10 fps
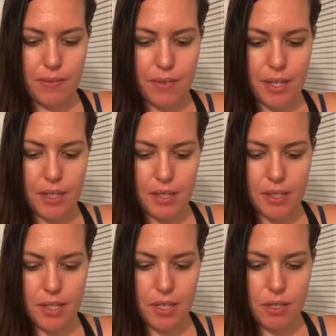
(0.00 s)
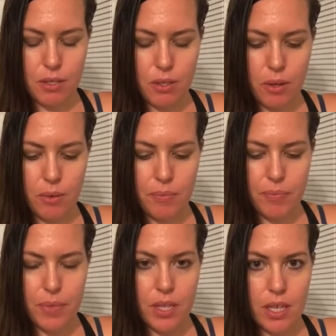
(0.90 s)
freaking excited. So
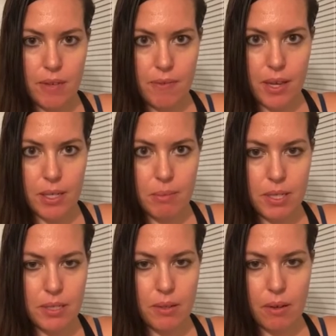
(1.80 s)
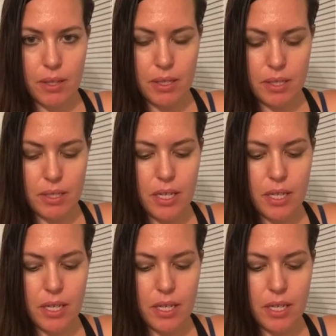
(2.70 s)
if anybody's on this,